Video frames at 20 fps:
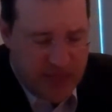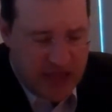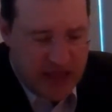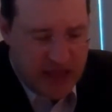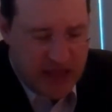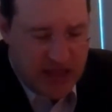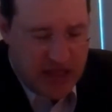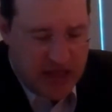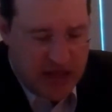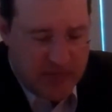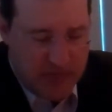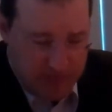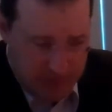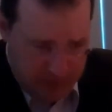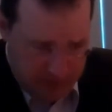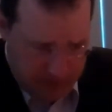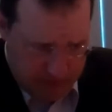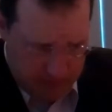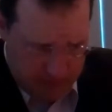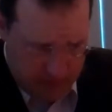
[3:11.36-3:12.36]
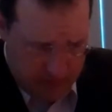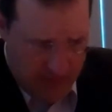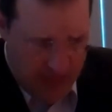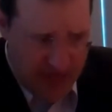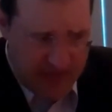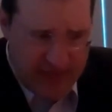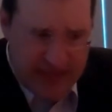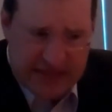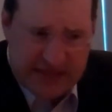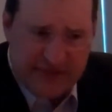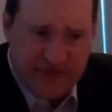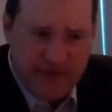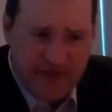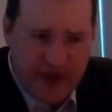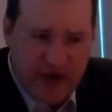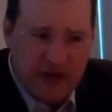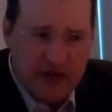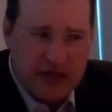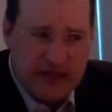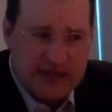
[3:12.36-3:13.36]
And that's
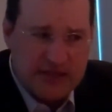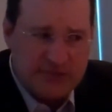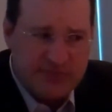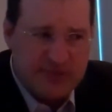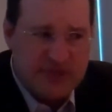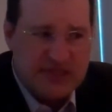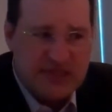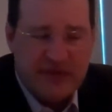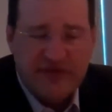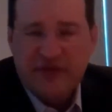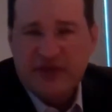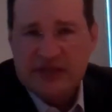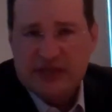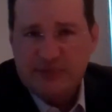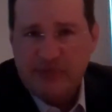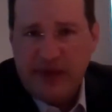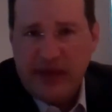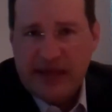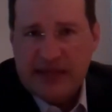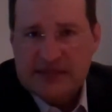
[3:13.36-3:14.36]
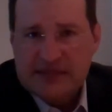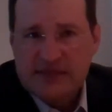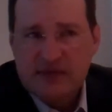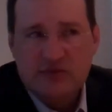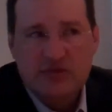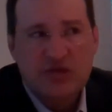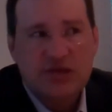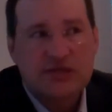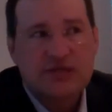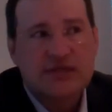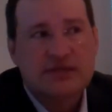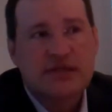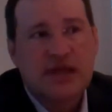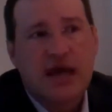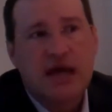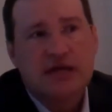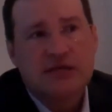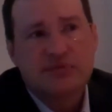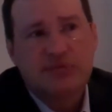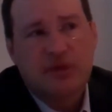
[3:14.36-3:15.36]
fairly specific space. So just as the
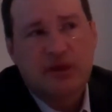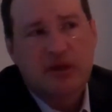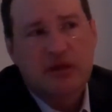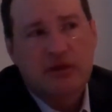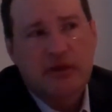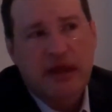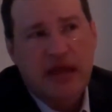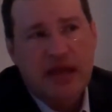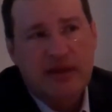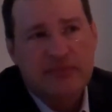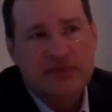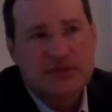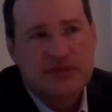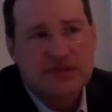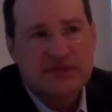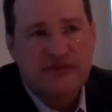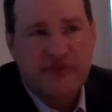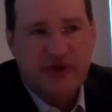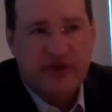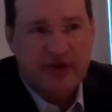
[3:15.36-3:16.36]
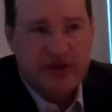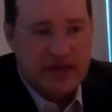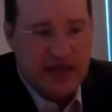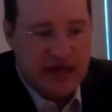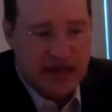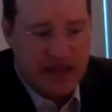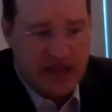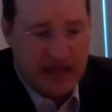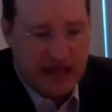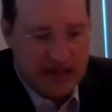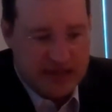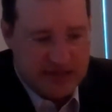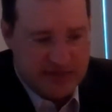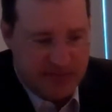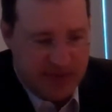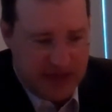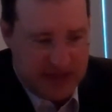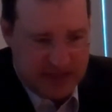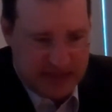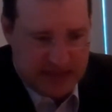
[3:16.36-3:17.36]
Hospital Hill campus is very dedicated
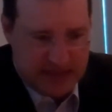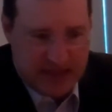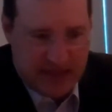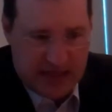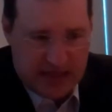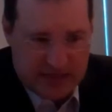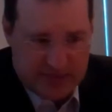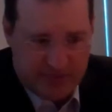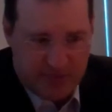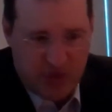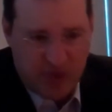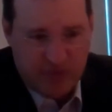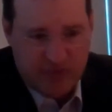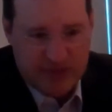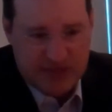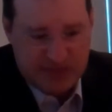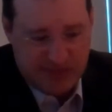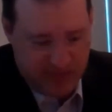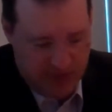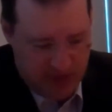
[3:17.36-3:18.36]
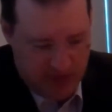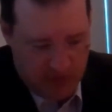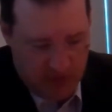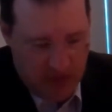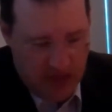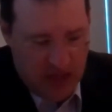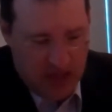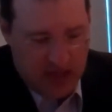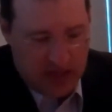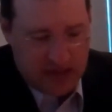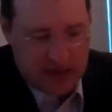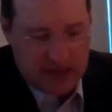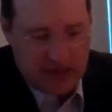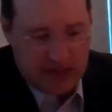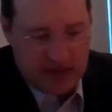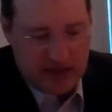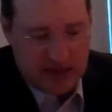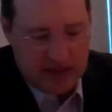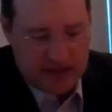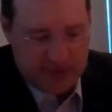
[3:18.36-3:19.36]
space, it's purpose-built.
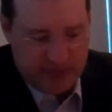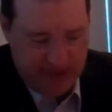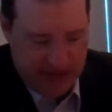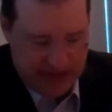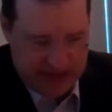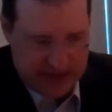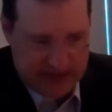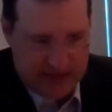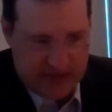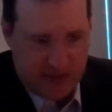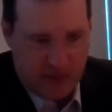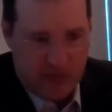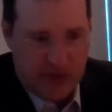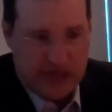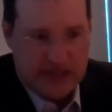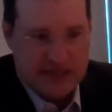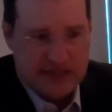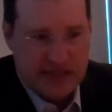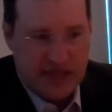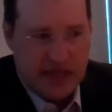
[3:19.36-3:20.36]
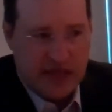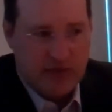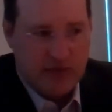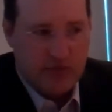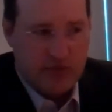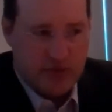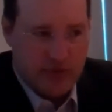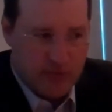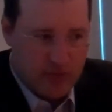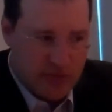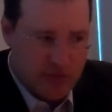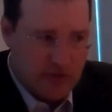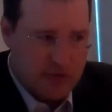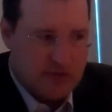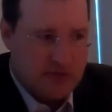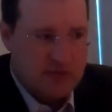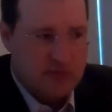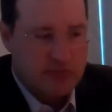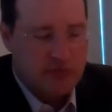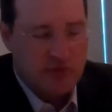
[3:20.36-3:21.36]
The spaces that we seek with a
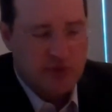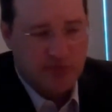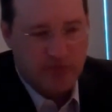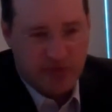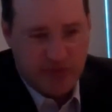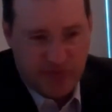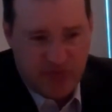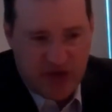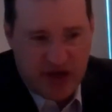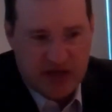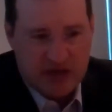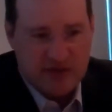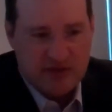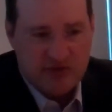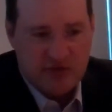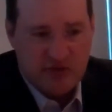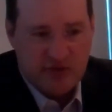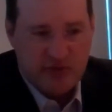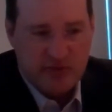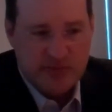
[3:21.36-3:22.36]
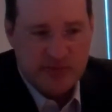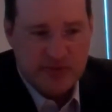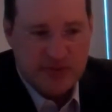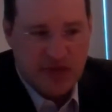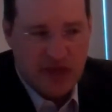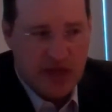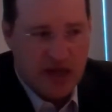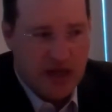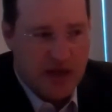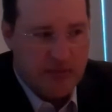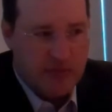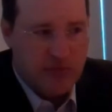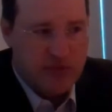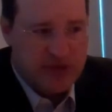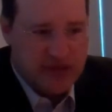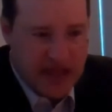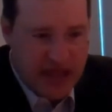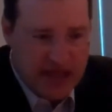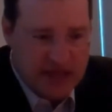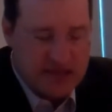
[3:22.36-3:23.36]
rehearsal room, with practice rooms,
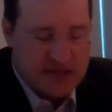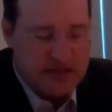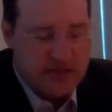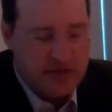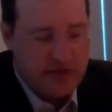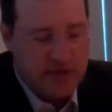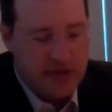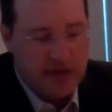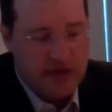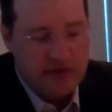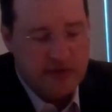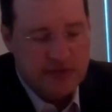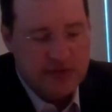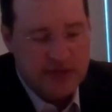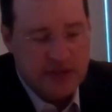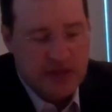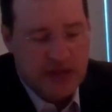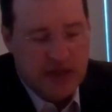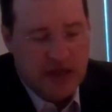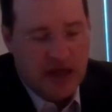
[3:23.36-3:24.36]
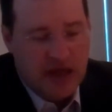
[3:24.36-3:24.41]
with dance studios,